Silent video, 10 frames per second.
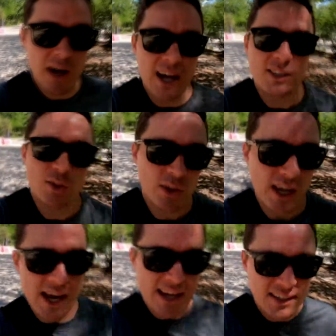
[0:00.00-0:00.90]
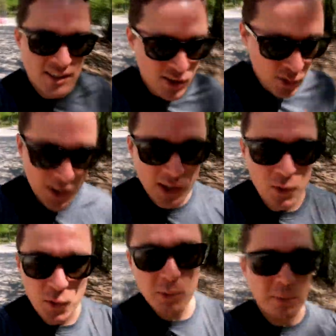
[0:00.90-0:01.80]
I took a tour
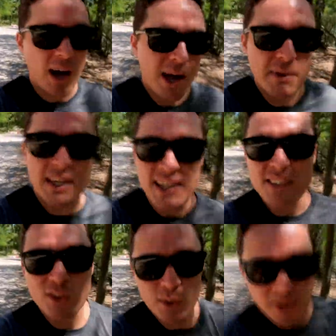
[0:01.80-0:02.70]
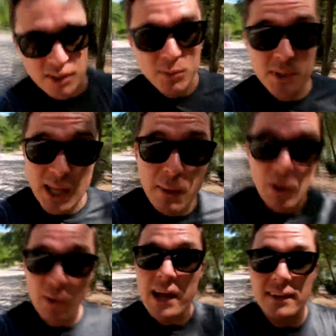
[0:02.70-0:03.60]
group, IBE tours, which they were
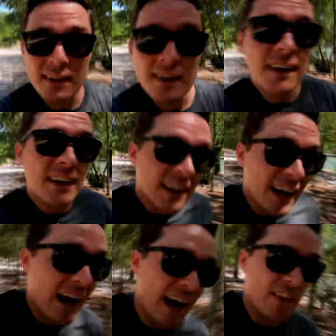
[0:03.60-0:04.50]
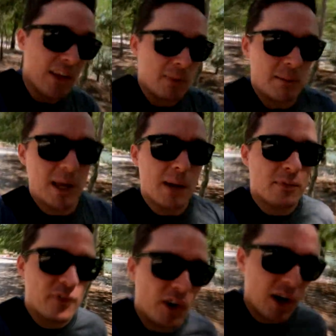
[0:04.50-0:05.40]
great. They picked me up
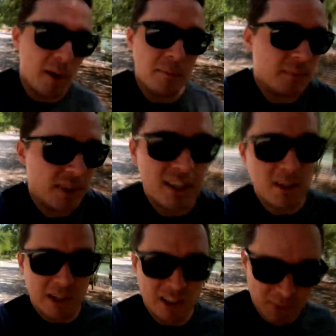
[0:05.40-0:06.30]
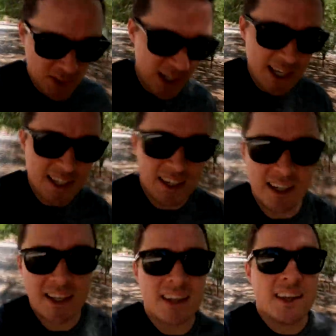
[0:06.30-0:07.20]
from in the middle of Madrid.
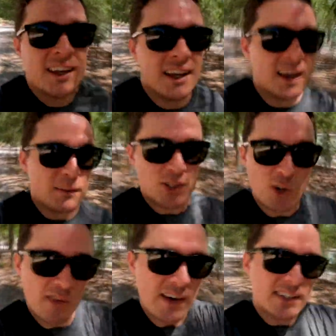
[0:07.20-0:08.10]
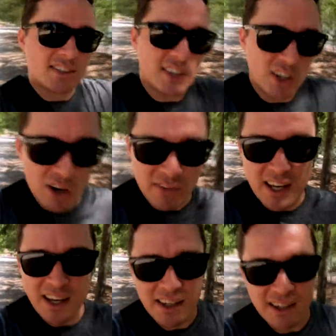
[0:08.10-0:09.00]
We drove out to
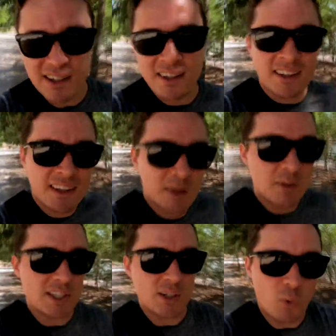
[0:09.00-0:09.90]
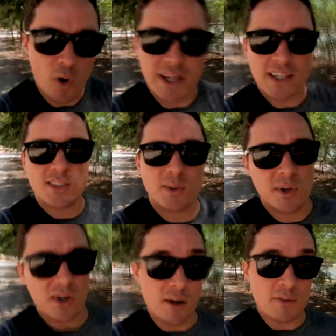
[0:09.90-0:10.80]
Segovia. We did a walking
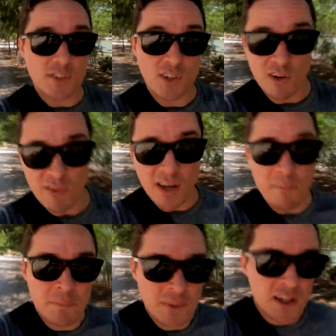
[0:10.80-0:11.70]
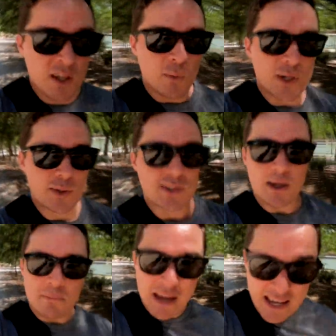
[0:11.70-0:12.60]
tour of Segovia, which was
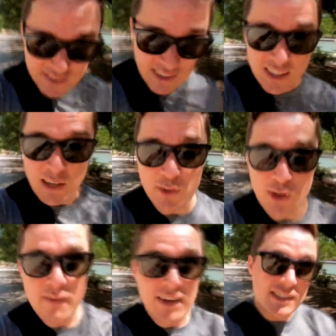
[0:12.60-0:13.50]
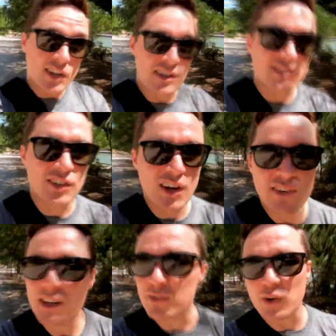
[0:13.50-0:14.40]
amazing. If you ever get to go to
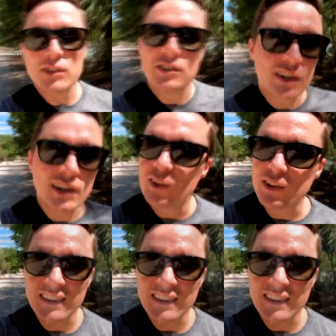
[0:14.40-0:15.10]
Segovia, of course, you've got to look